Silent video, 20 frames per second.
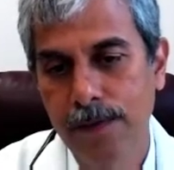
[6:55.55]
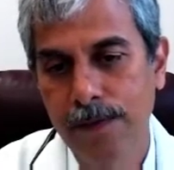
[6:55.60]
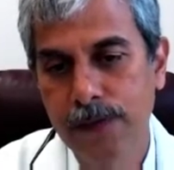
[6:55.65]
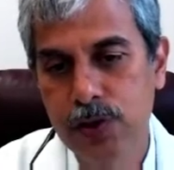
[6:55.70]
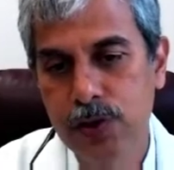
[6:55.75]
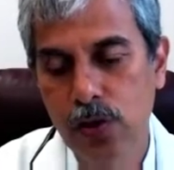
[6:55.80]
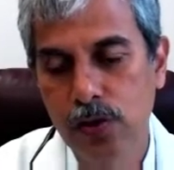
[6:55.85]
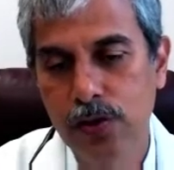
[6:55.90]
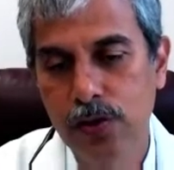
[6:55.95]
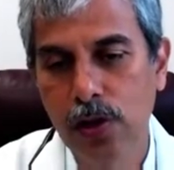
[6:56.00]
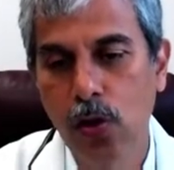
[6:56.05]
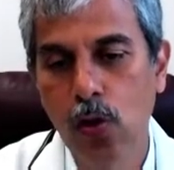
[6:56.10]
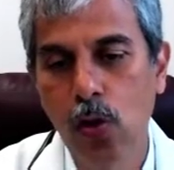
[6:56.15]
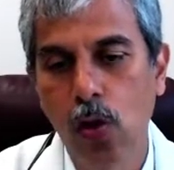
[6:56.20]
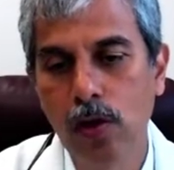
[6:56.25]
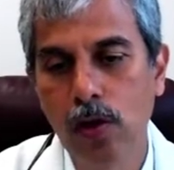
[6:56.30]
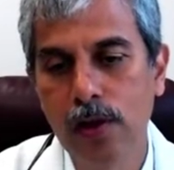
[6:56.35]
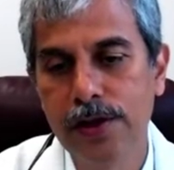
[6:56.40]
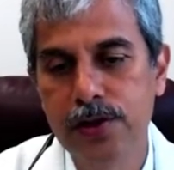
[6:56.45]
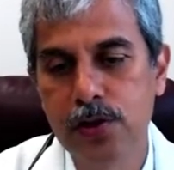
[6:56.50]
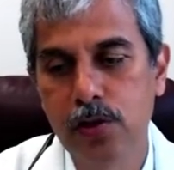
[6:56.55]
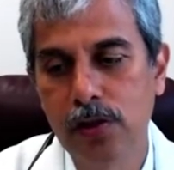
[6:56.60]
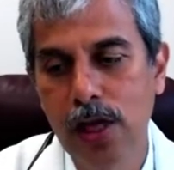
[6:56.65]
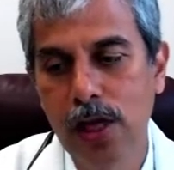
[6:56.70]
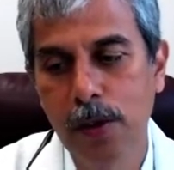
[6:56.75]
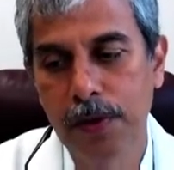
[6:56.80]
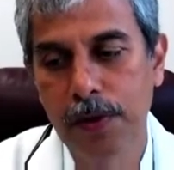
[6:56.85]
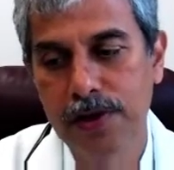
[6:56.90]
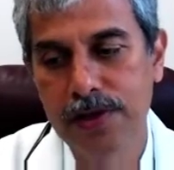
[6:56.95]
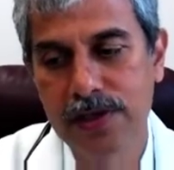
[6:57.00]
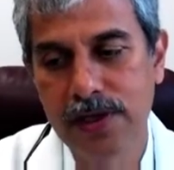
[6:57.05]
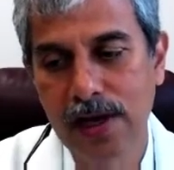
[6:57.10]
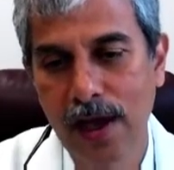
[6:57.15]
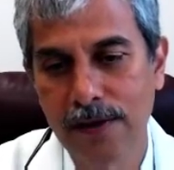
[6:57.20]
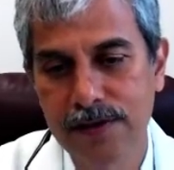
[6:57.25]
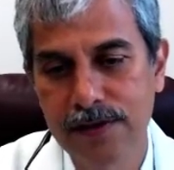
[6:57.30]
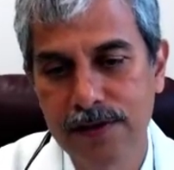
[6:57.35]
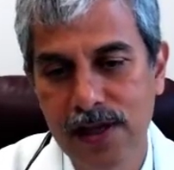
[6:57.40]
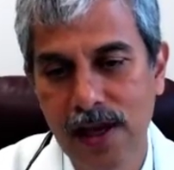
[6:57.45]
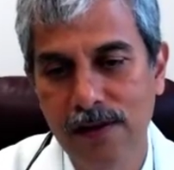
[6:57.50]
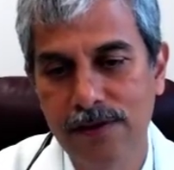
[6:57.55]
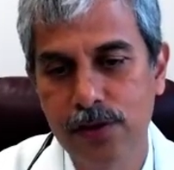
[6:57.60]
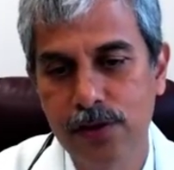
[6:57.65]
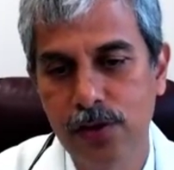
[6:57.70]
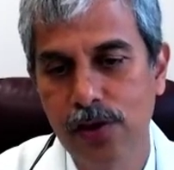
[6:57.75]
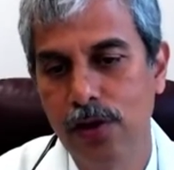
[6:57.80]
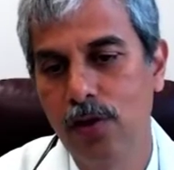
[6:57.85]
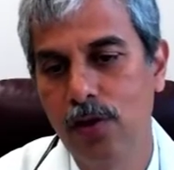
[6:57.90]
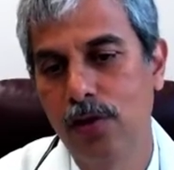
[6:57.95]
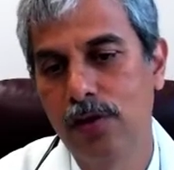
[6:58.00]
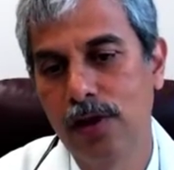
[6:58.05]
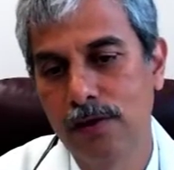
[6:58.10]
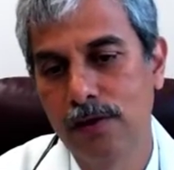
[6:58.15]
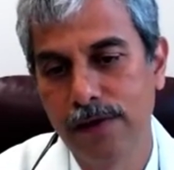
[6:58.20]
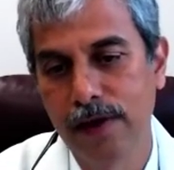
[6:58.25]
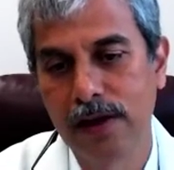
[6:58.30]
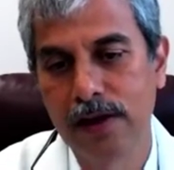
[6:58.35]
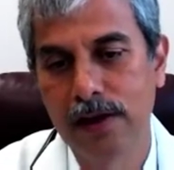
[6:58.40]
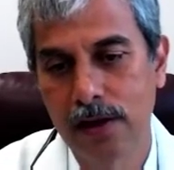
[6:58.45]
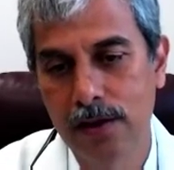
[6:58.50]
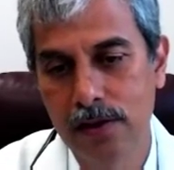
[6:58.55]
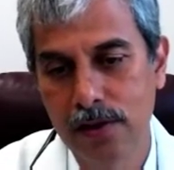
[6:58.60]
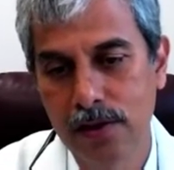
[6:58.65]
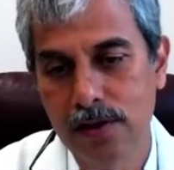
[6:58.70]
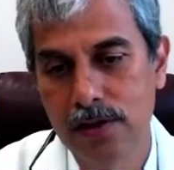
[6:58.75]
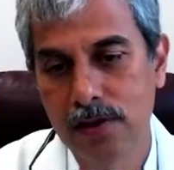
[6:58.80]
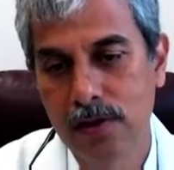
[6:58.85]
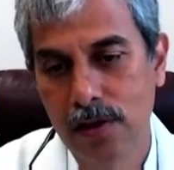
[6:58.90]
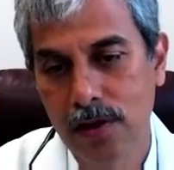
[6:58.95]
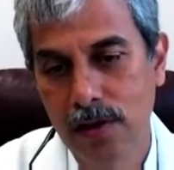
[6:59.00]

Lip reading: So the goal is to keep our staff safe so they don't infect others.